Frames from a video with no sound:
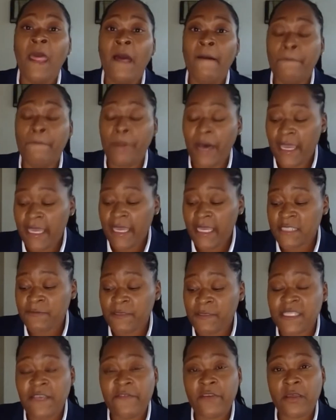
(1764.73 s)
but
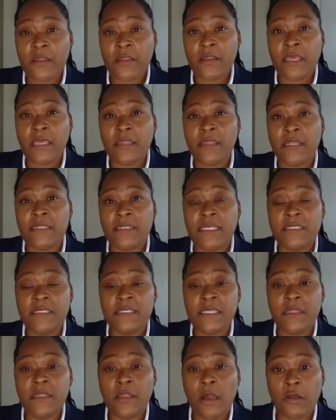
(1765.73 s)
specifically the
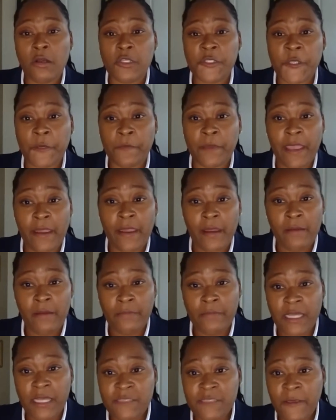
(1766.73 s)
DC long-term care
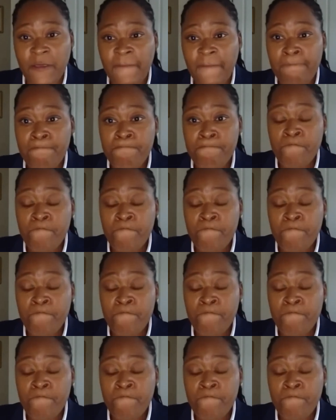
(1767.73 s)
ombudsman